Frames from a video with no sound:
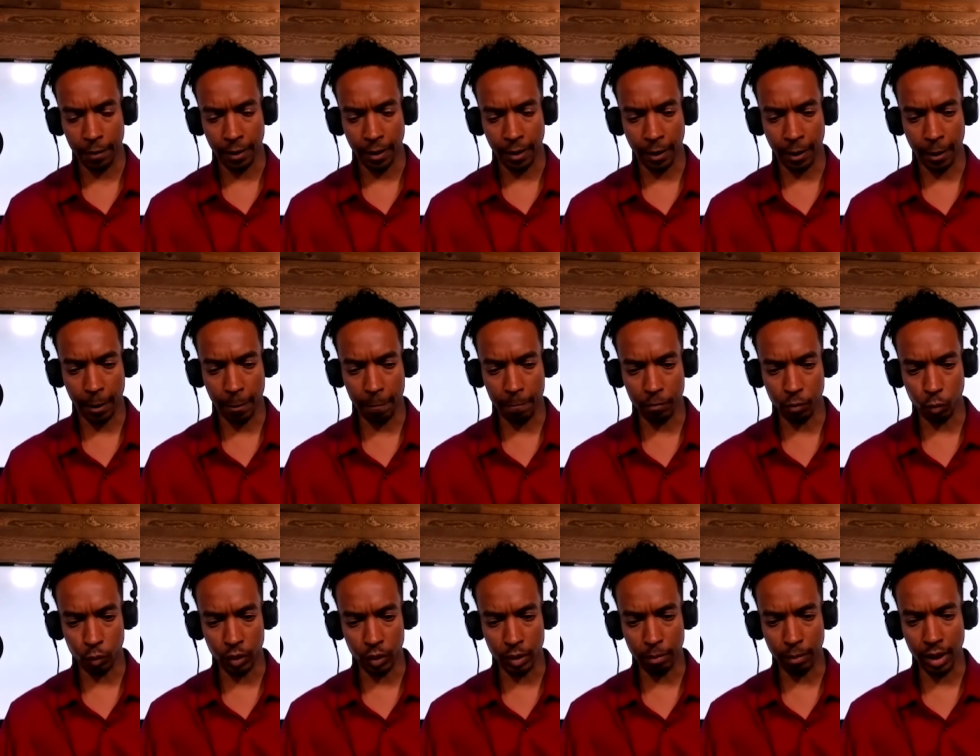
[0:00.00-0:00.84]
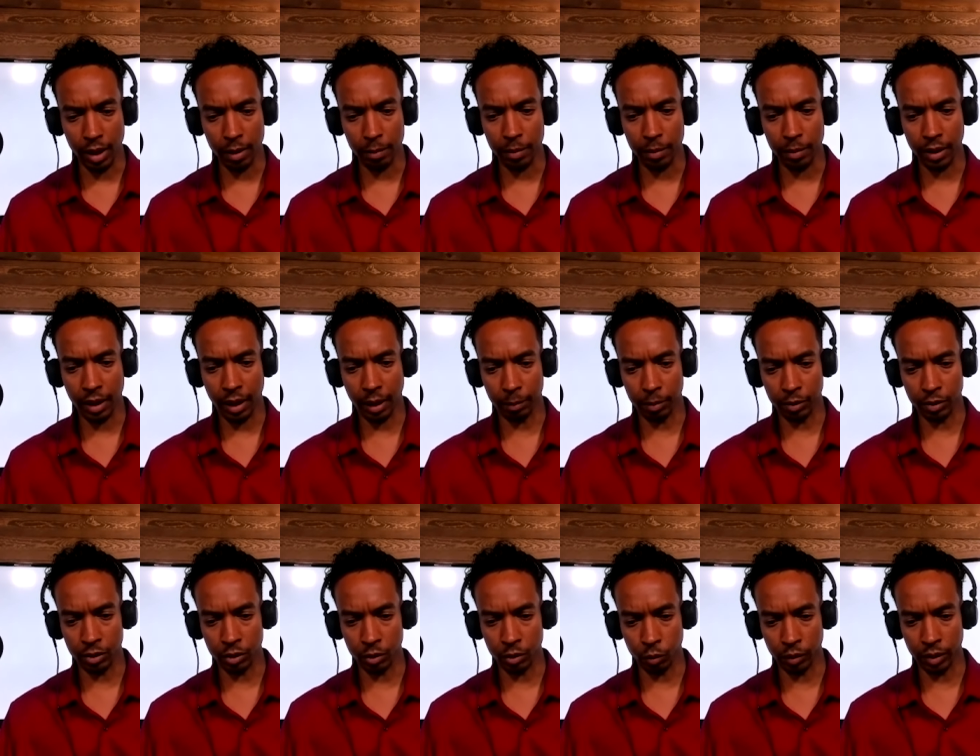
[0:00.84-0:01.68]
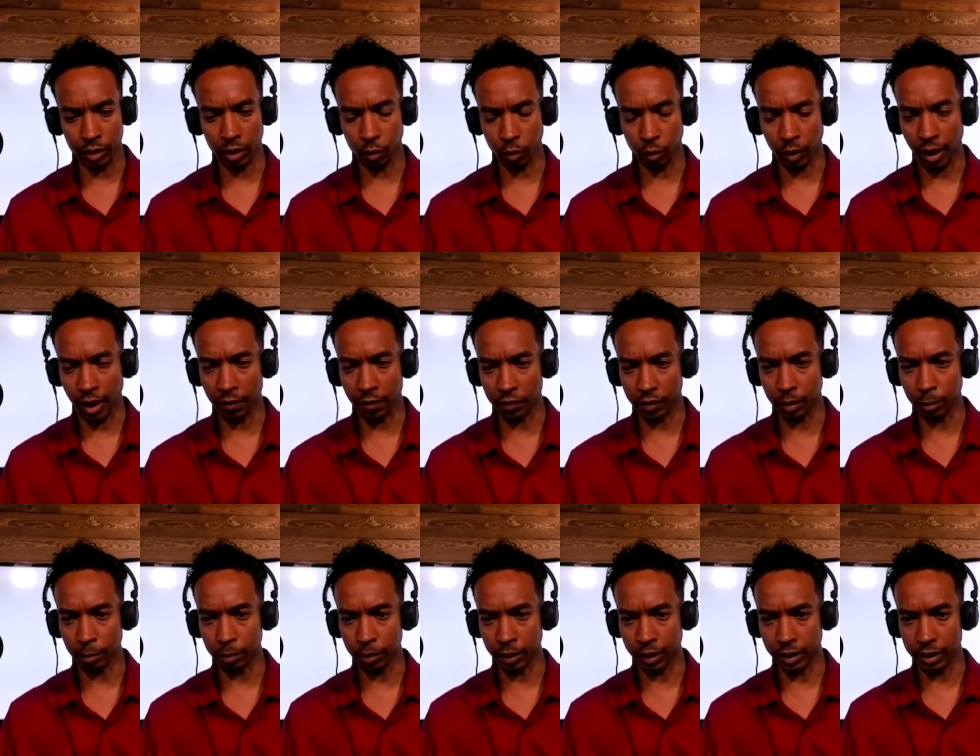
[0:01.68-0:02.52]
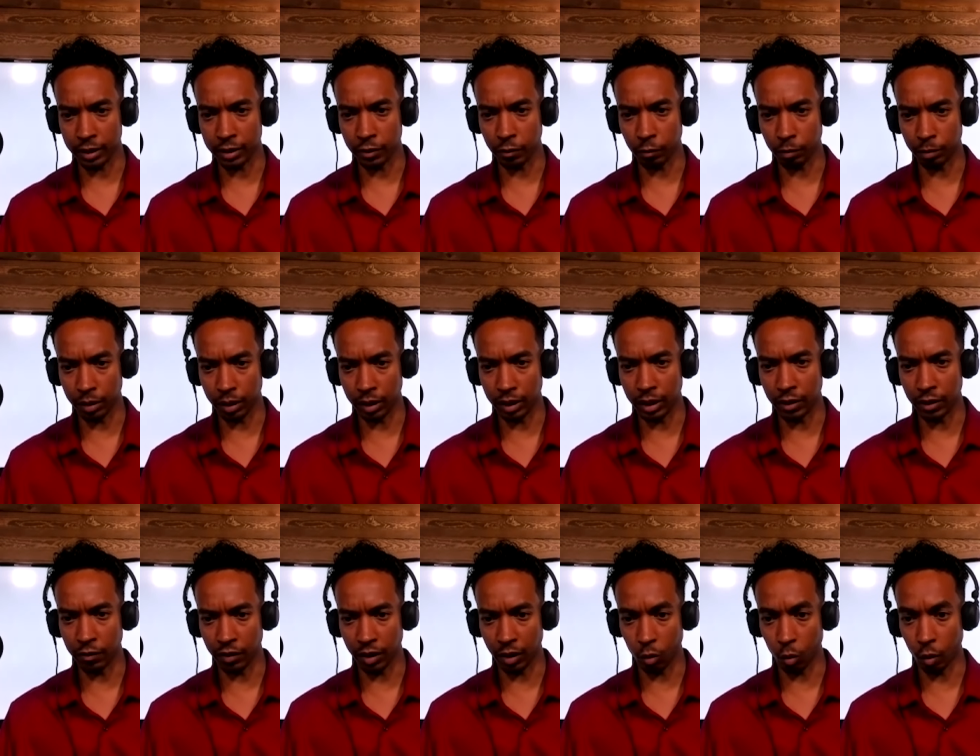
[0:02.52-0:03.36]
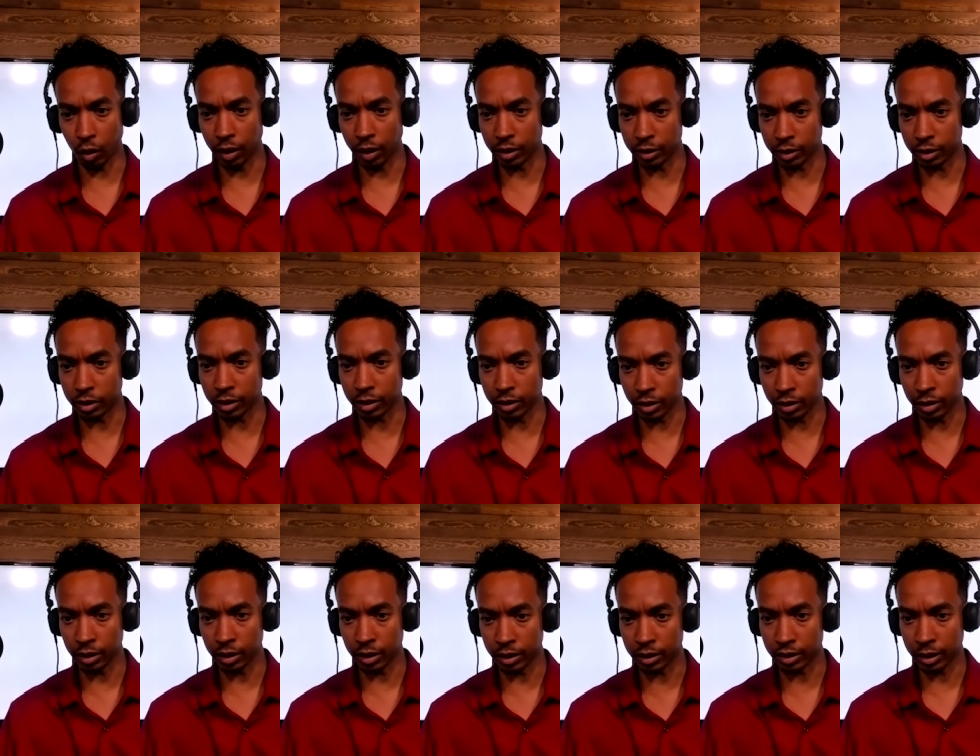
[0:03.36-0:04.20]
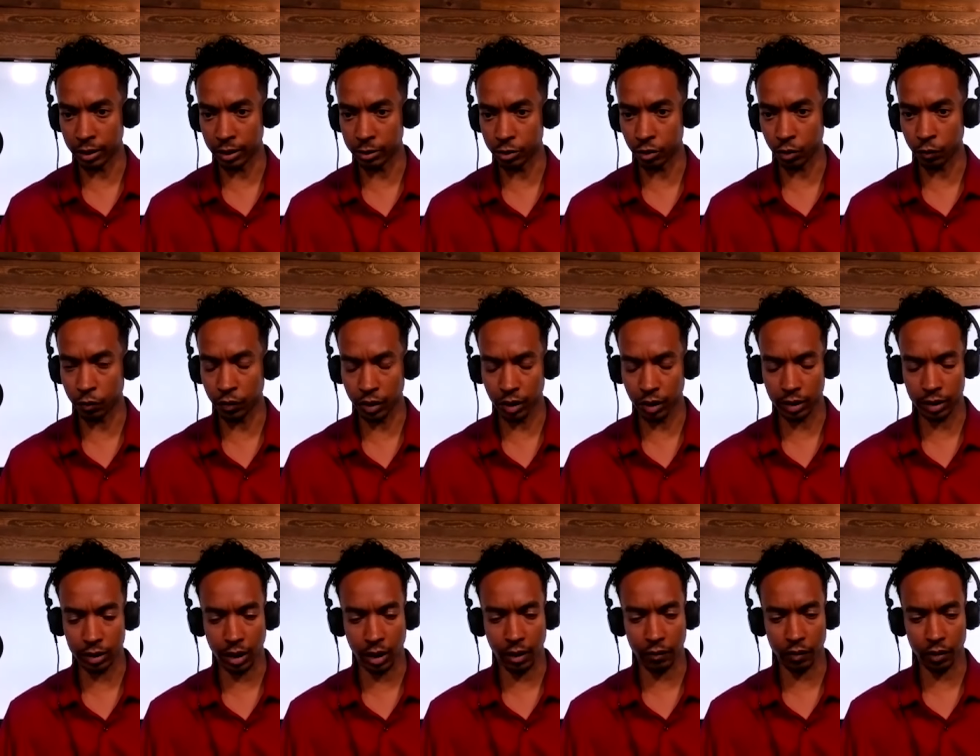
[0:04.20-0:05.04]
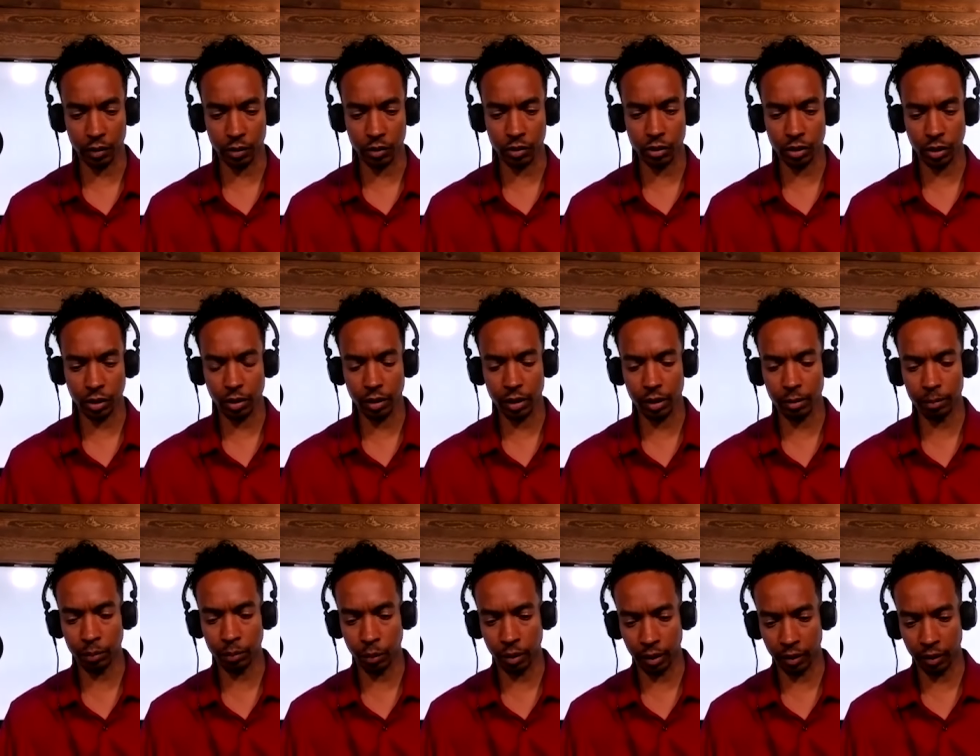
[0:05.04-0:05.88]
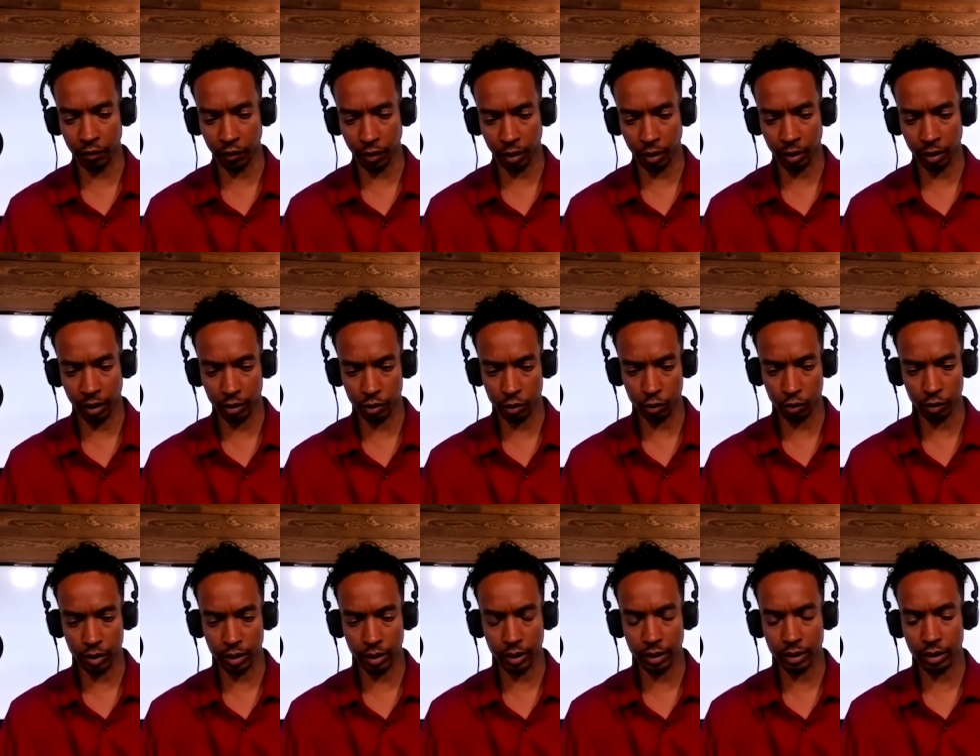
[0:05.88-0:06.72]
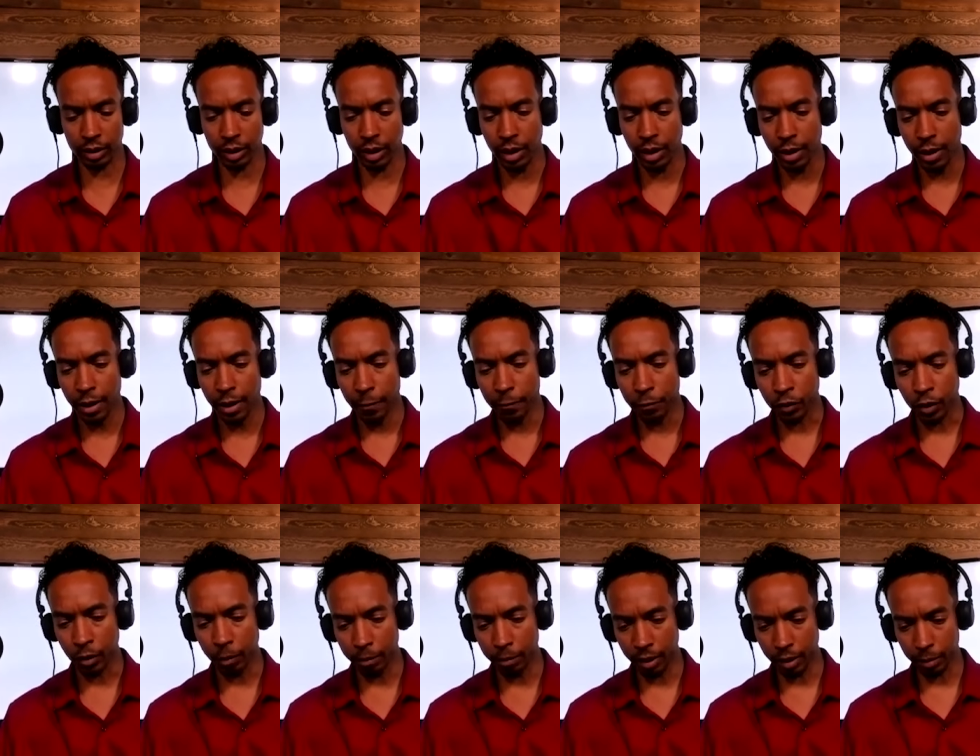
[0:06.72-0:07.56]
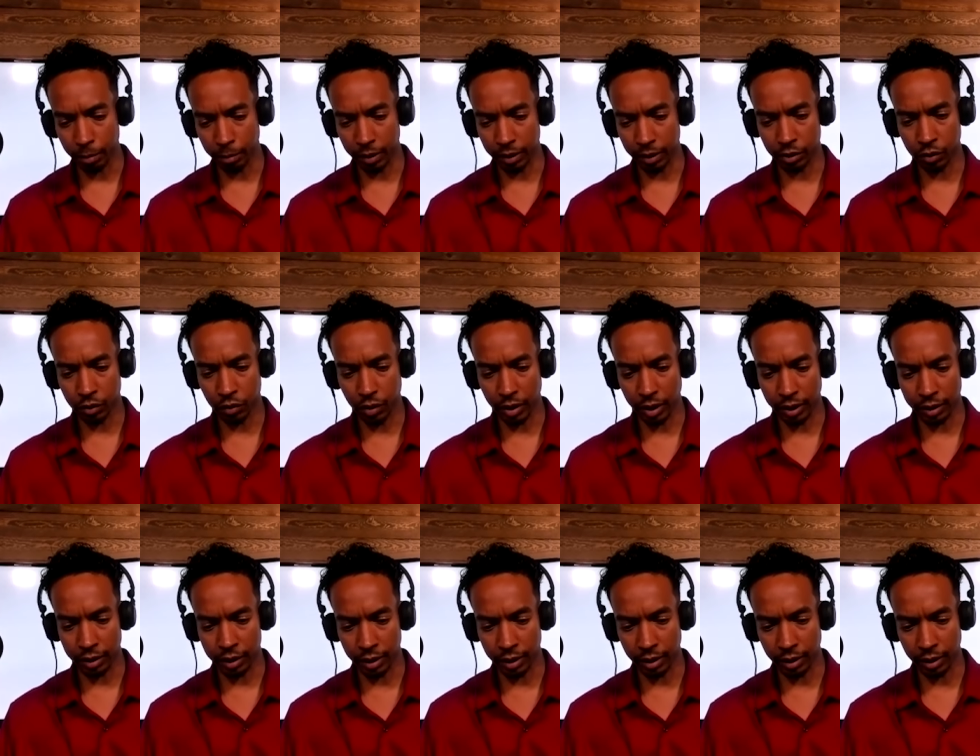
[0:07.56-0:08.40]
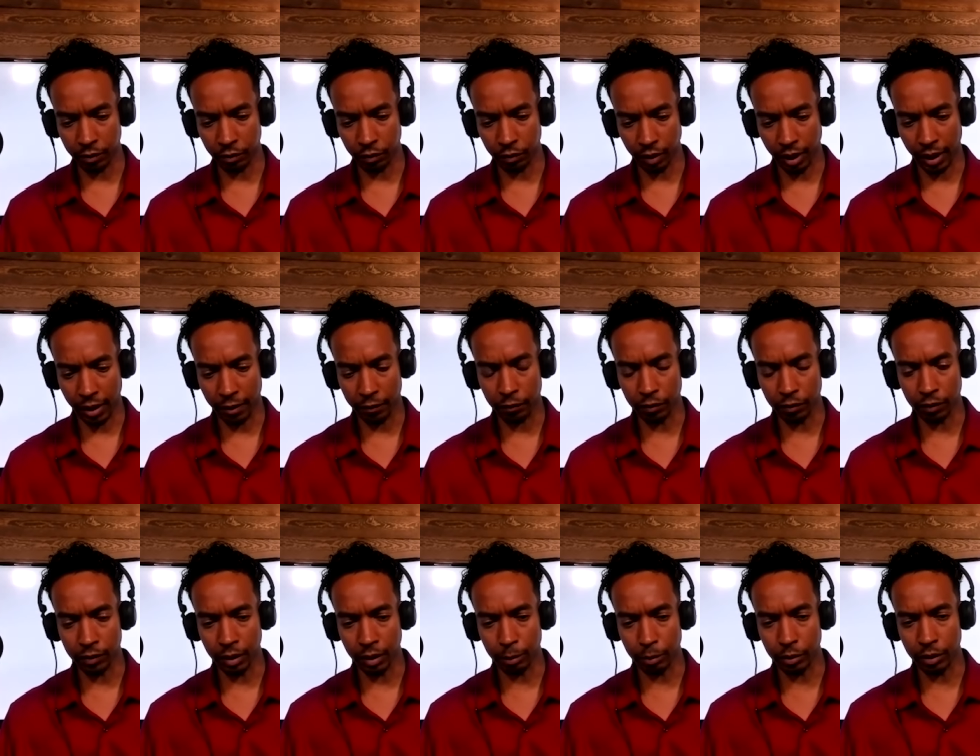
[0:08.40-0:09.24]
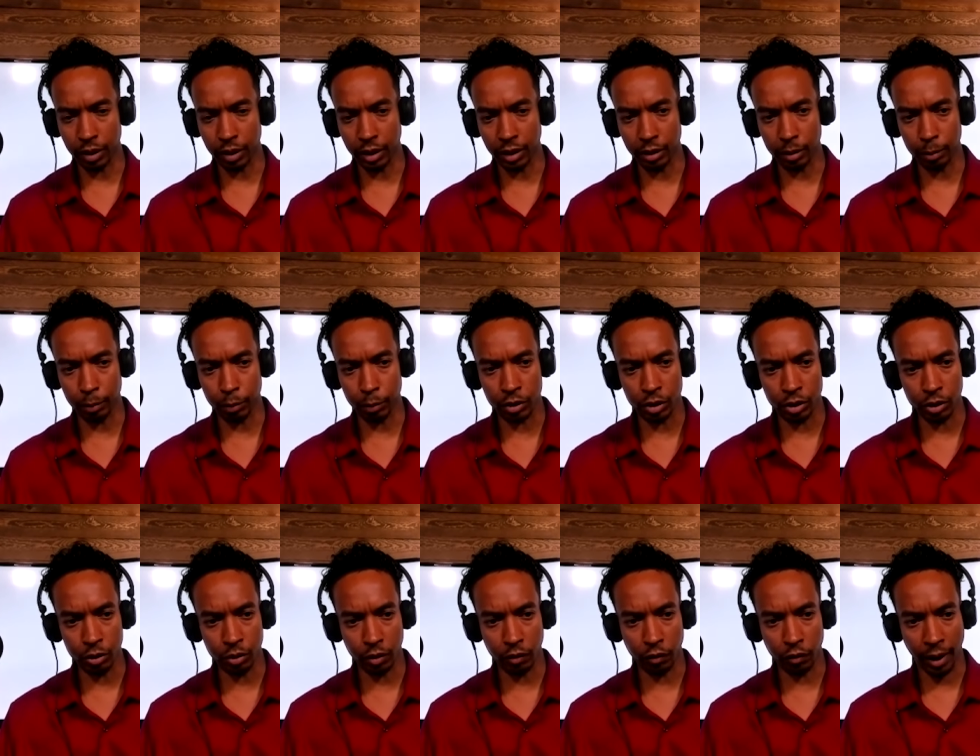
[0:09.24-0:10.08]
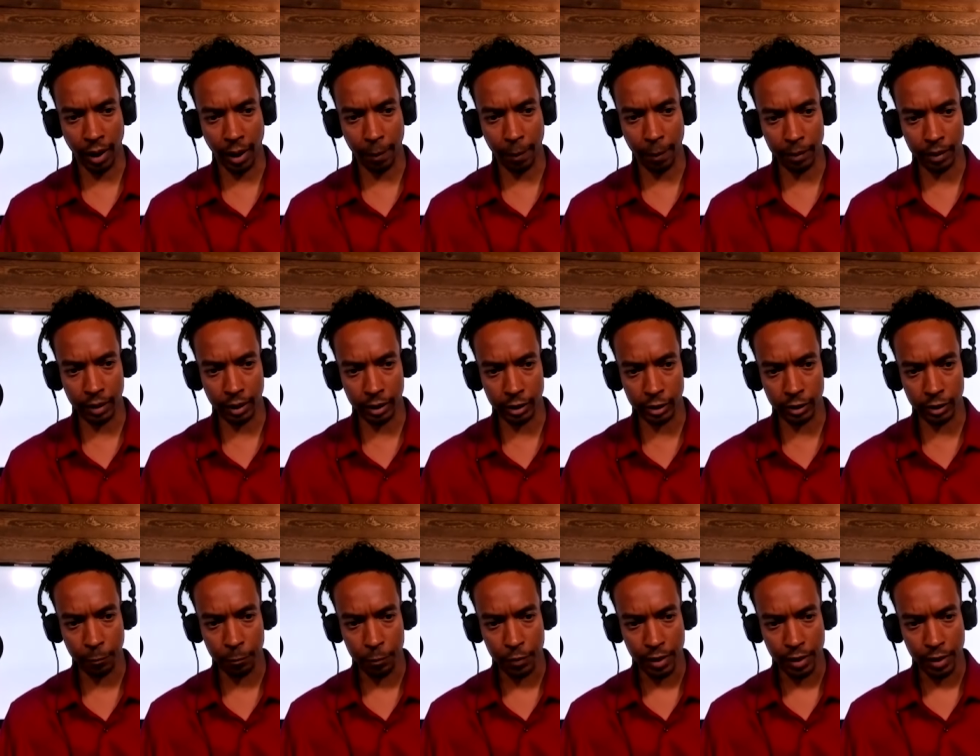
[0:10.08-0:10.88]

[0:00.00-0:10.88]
um, we may be able to re-arrive at the place of believing was the essential philosophical starting point of our country this commitment to the idea of life liberty and the pursuit of happiness